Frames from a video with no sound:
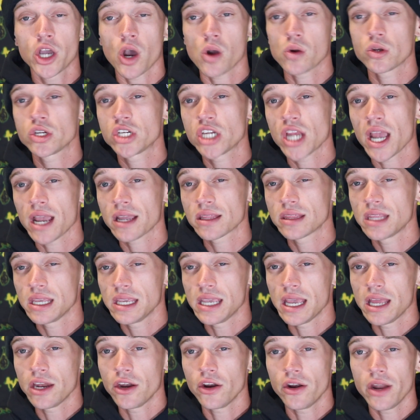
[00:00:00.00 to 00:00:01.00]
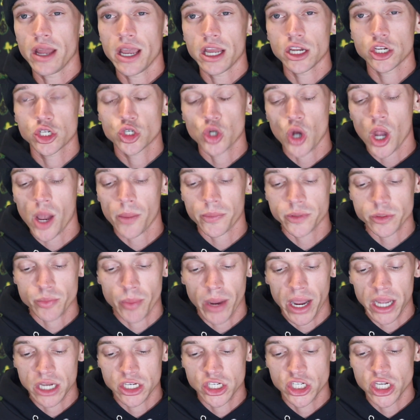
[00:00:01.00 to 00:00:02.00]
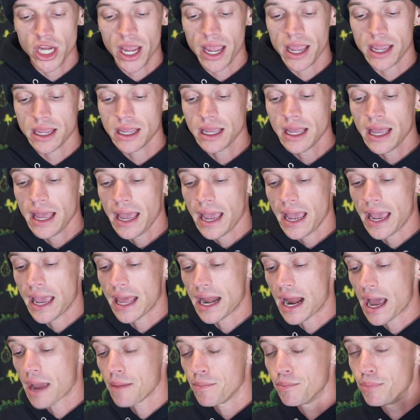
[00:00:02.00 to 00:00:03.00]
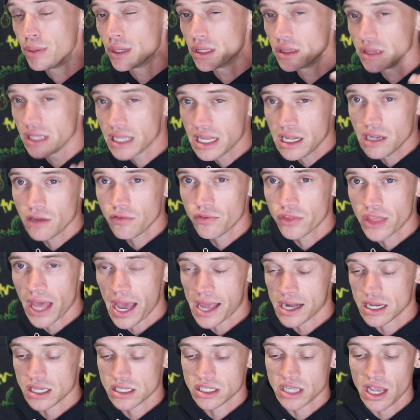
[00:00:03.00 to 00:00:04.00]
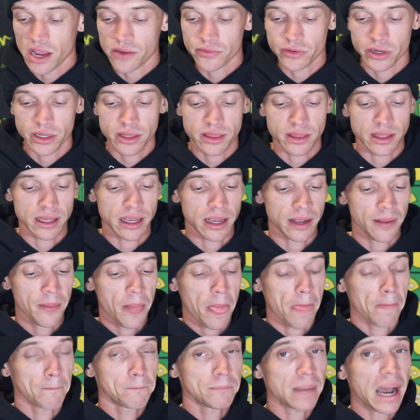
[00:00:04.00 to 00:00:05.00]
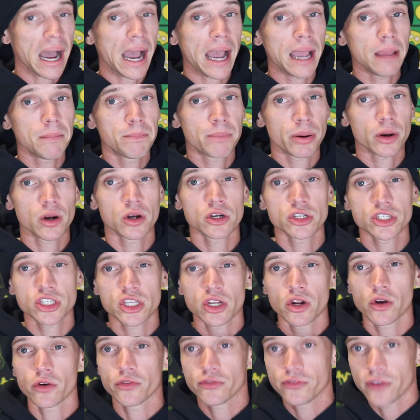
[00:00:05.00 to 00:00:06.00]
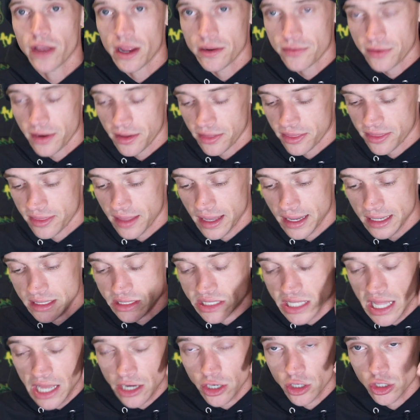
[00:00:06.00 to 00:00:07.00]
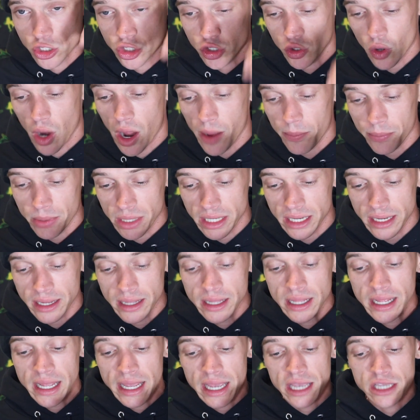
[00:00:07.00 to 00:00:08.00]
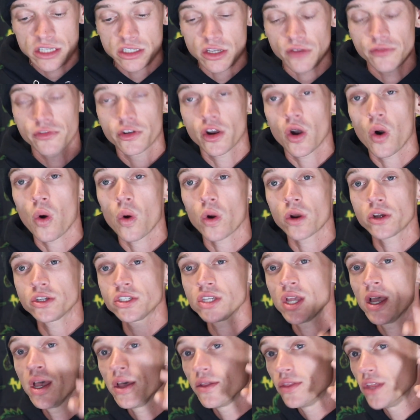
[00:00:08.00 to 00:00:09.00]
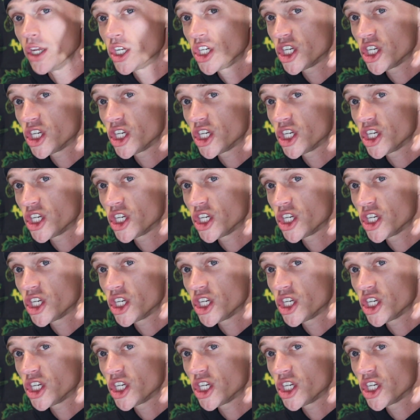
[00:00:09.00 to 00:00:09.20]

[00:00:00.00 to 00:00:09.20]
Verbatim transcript: go check the internet, Drops by Jay, and I believe that is everything. My personal favorite things that are dropping is, of course, the